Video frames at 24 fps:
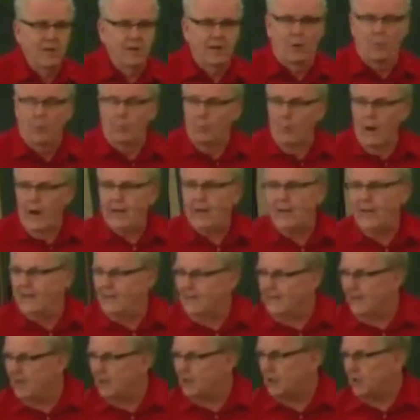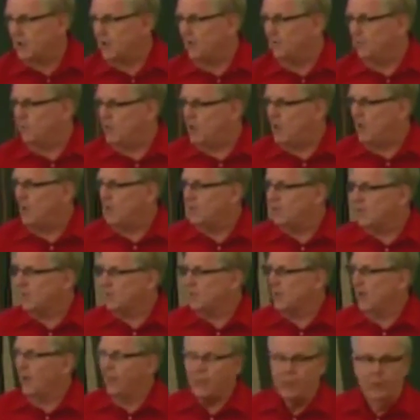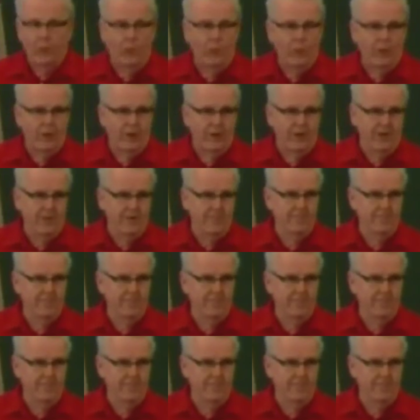a recognition of Jesus' authority.